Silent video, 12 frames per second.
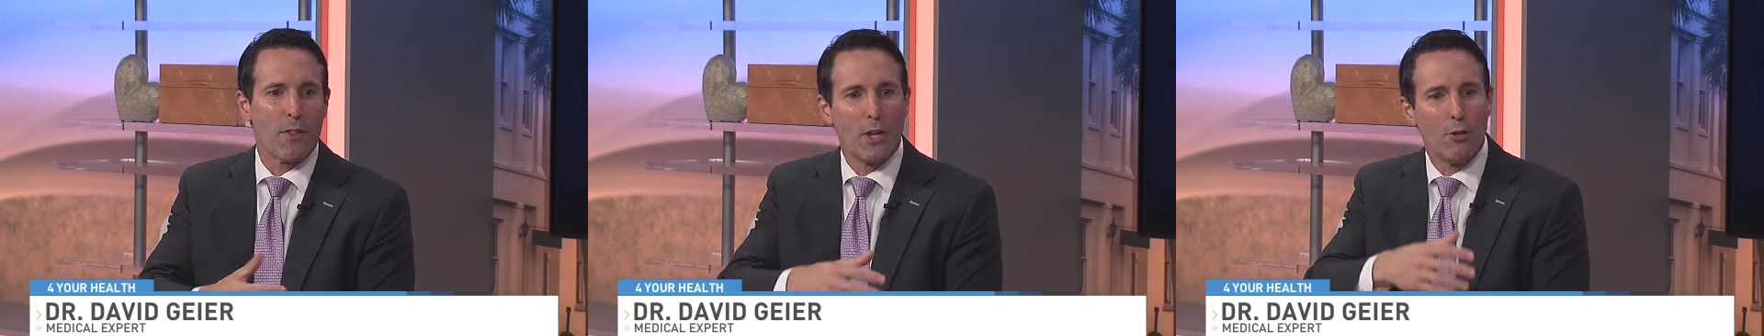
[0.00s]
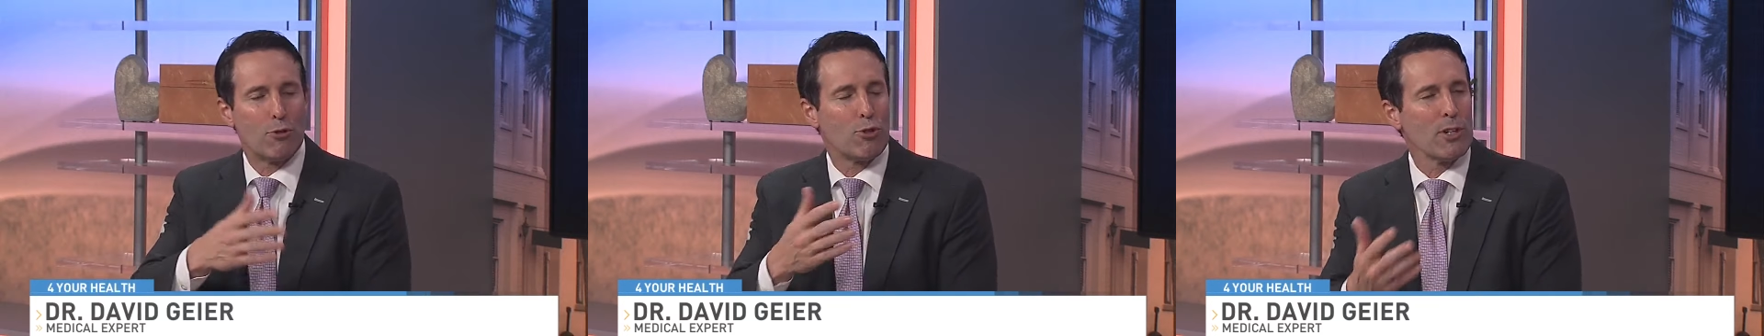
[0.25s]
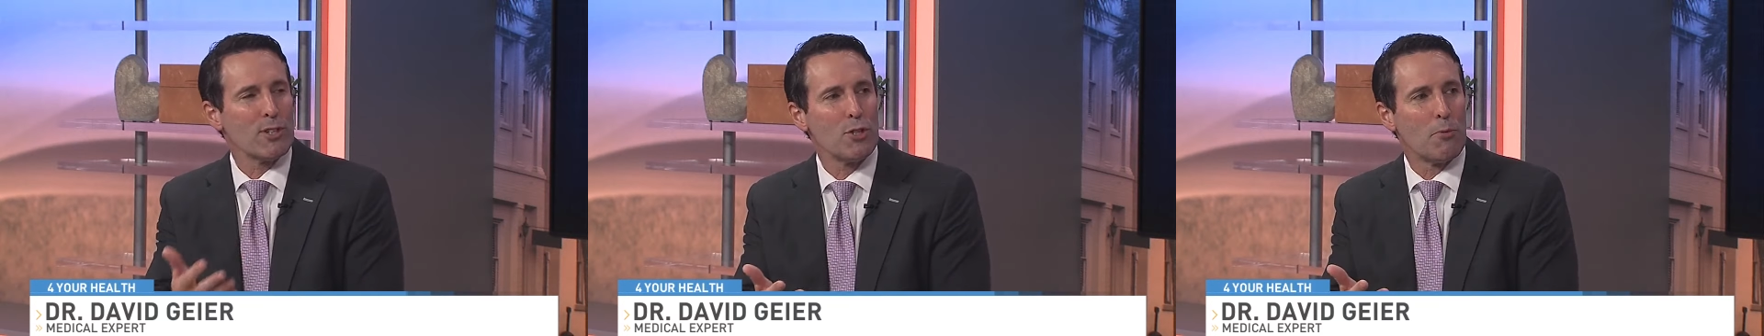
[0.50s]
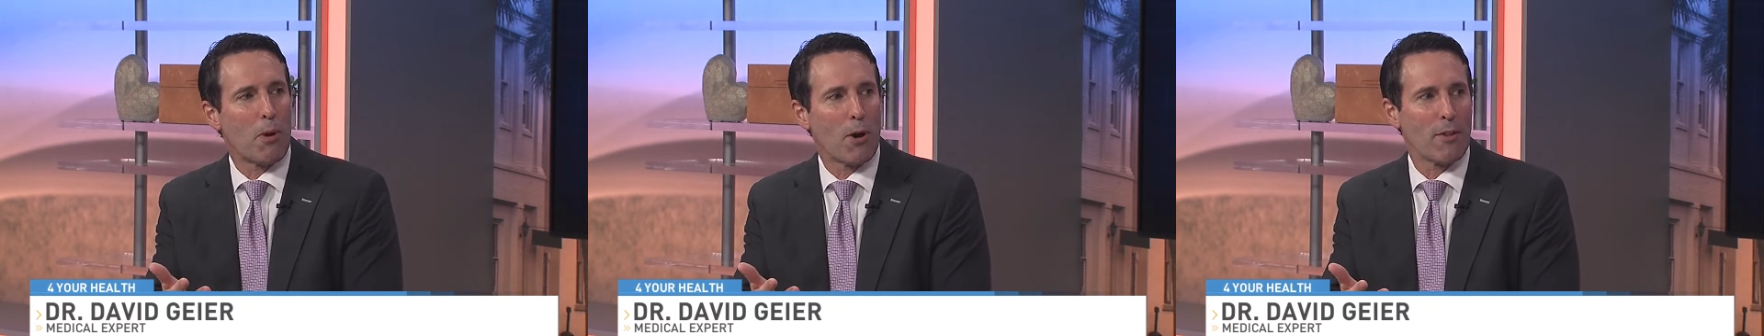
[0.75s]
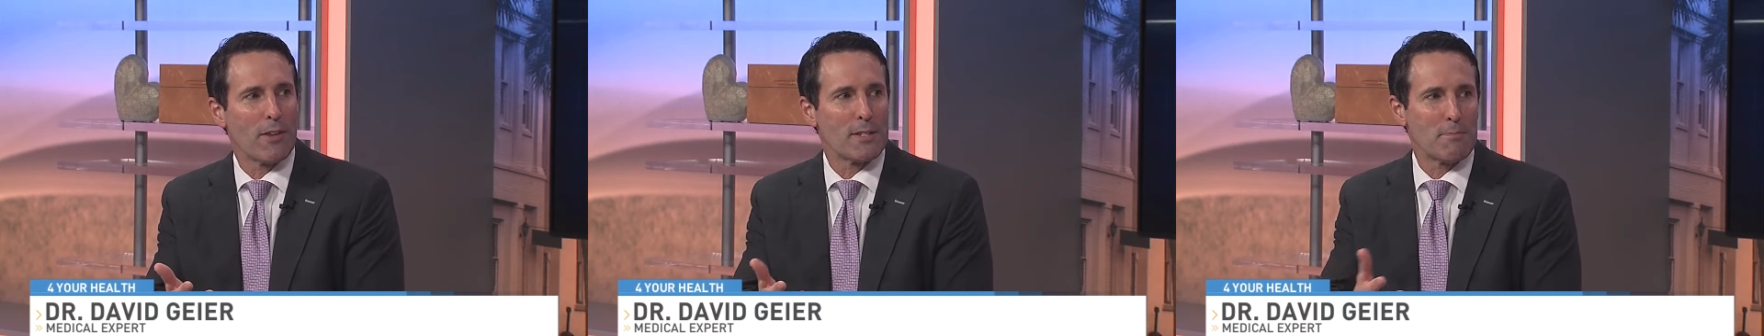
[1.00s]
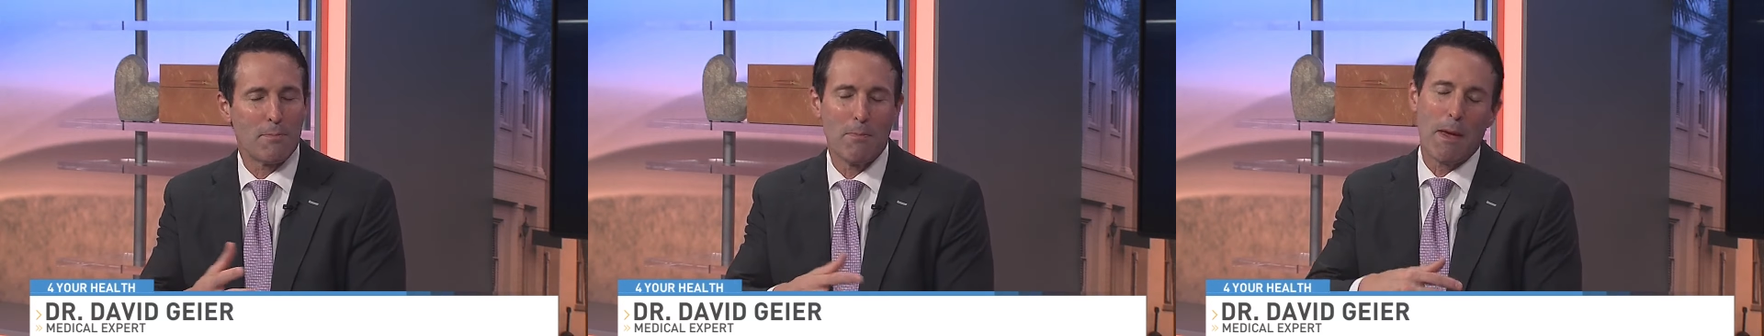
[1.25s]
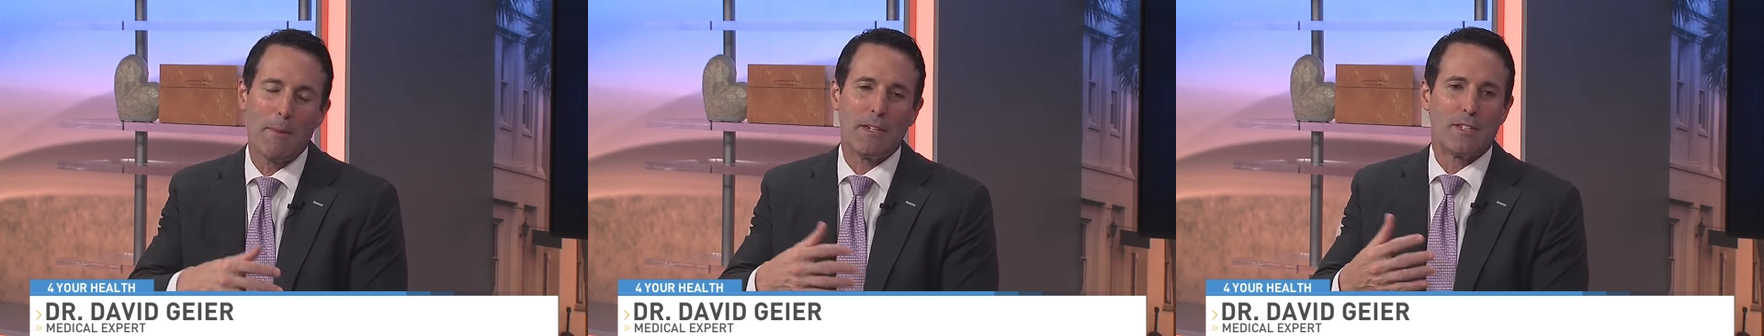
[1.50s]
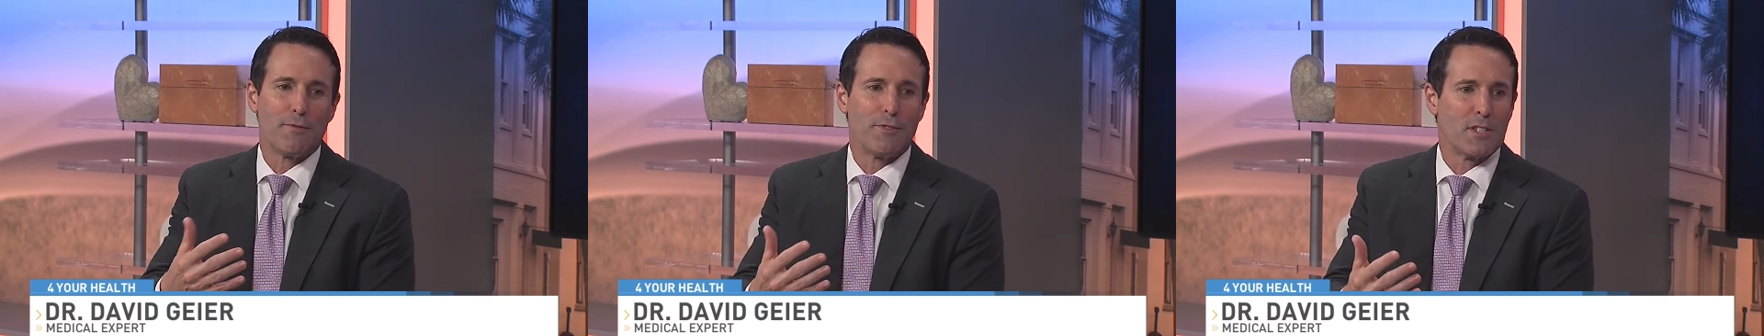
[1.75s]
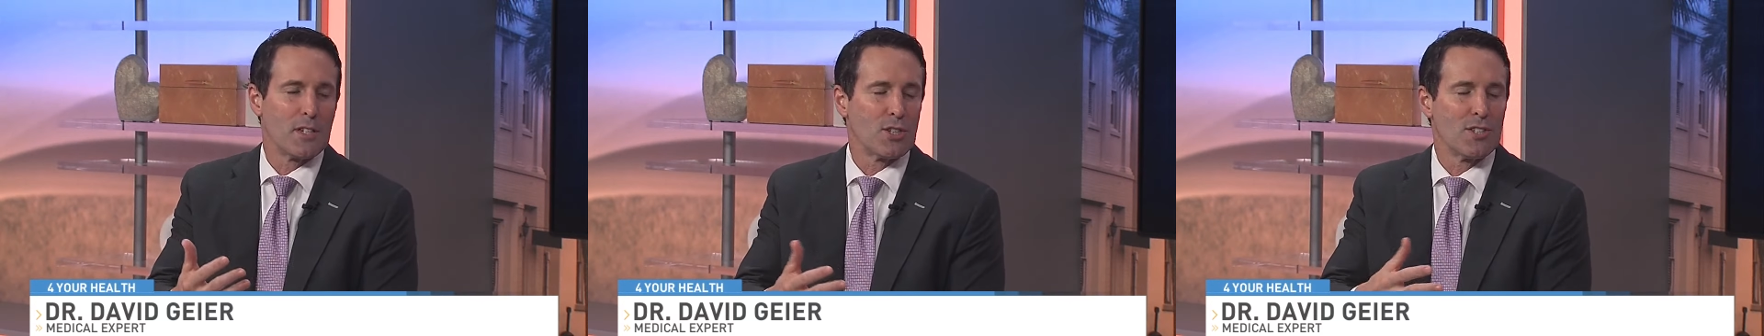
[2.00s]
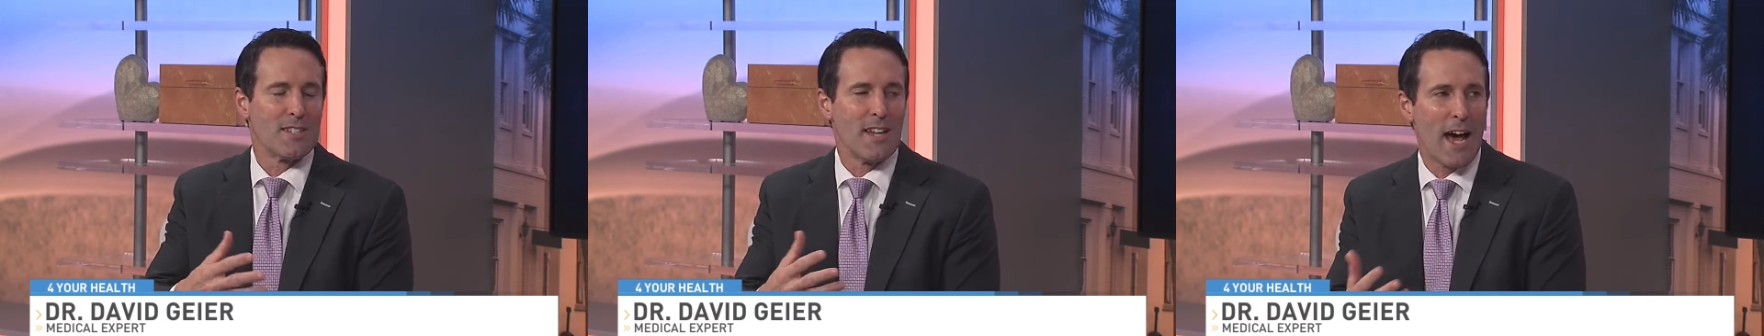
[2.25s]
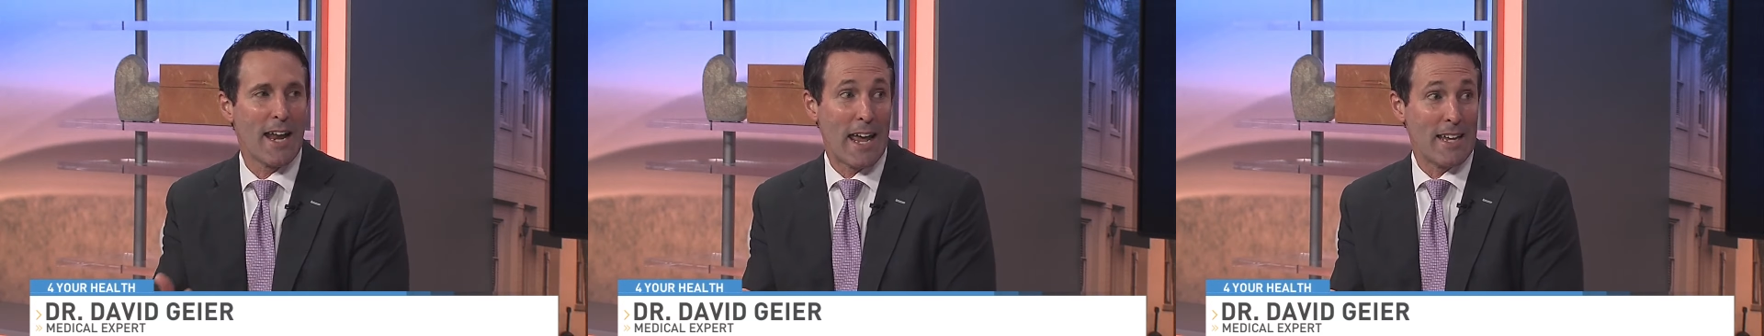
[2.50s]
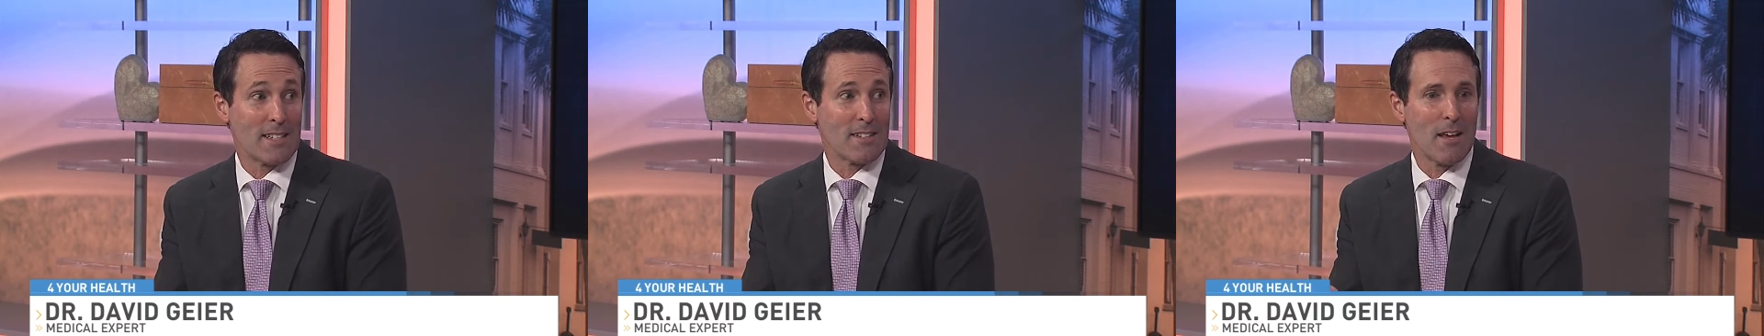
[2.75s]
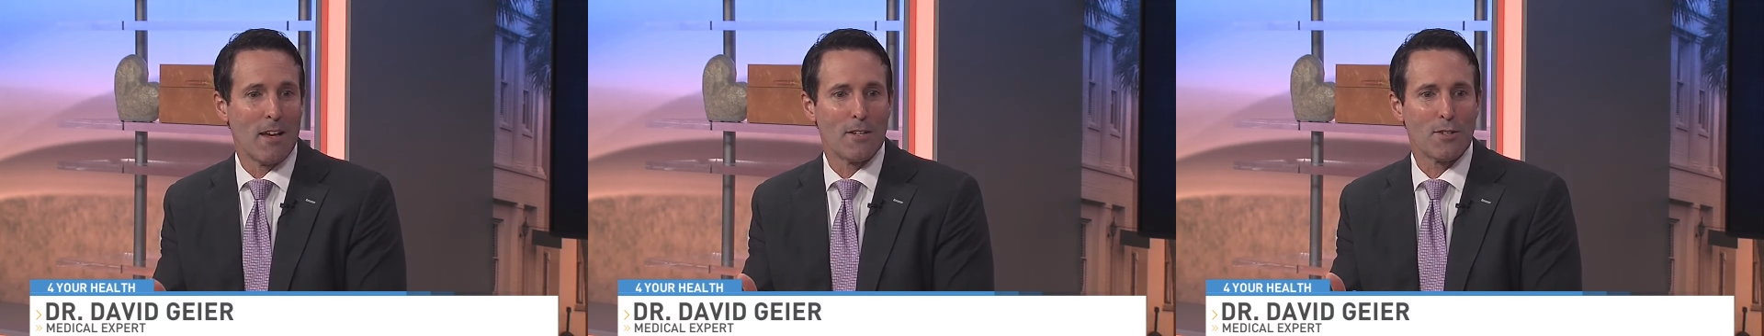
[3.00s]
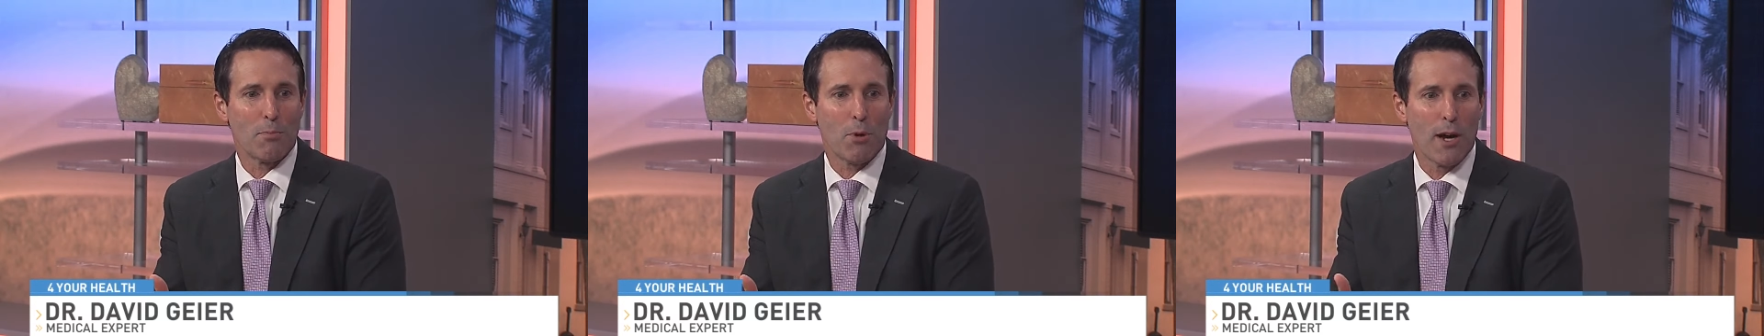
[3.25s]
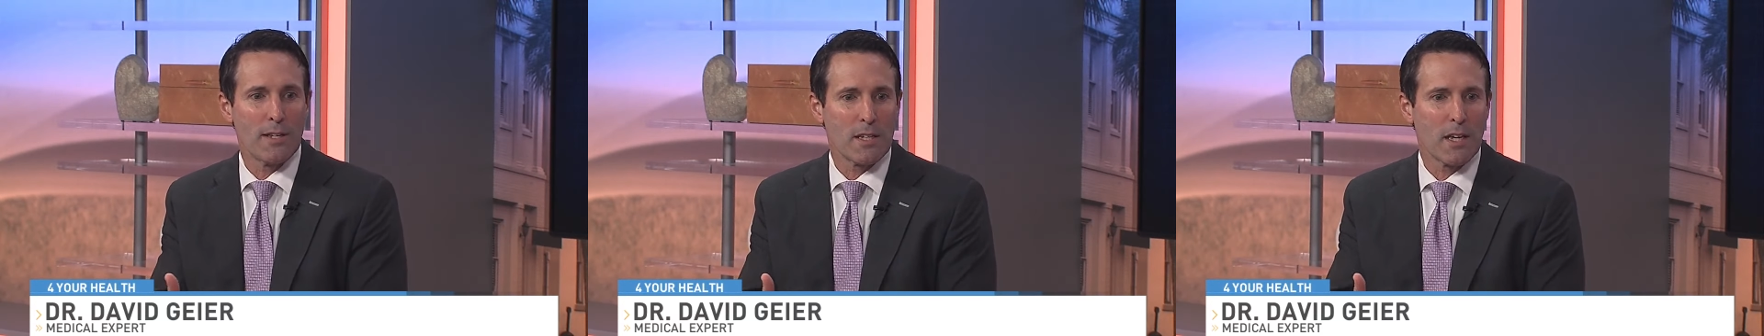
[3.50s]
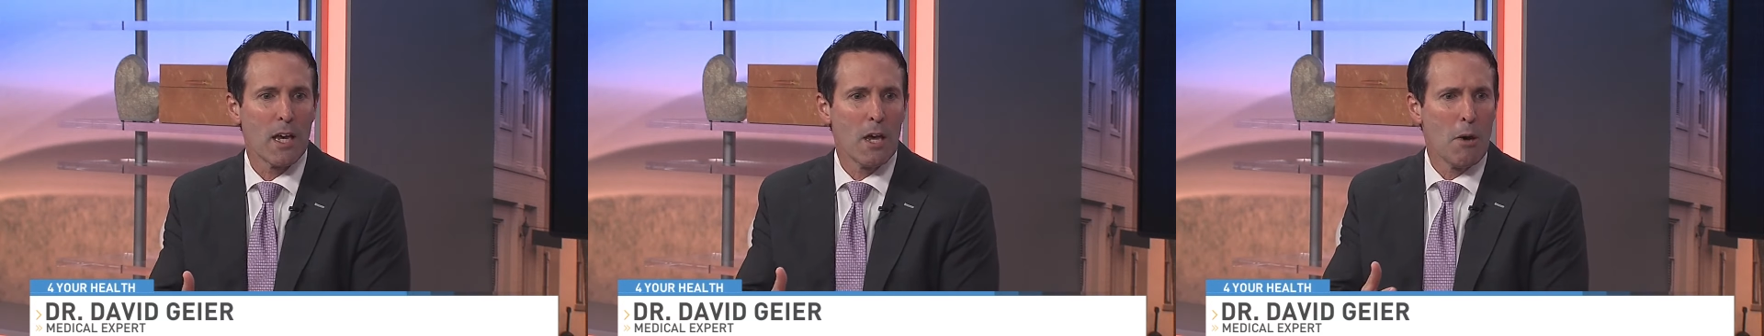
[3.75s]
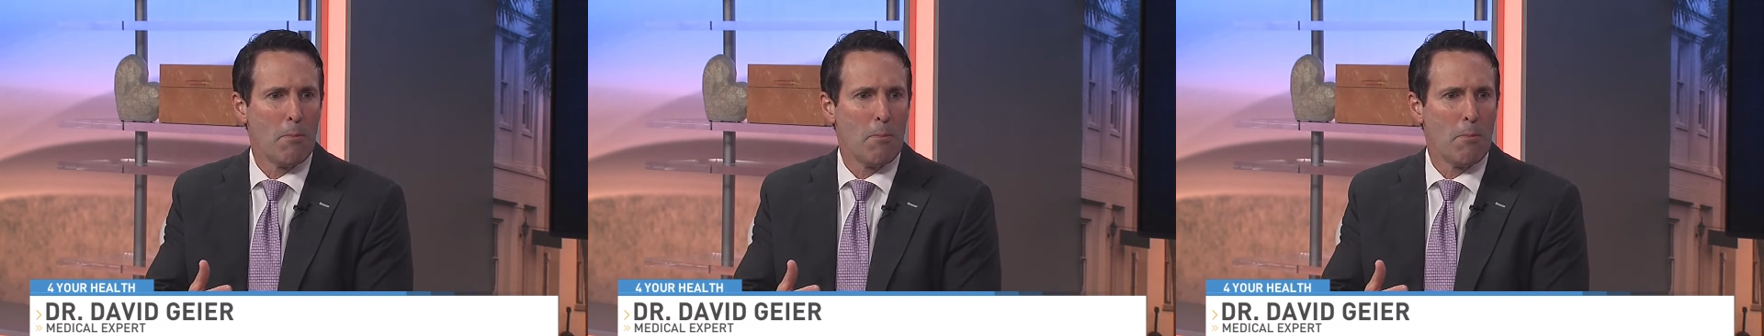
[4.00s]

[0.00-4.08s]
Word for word: the nutritional part of this, maybe to physicians, not as surprising,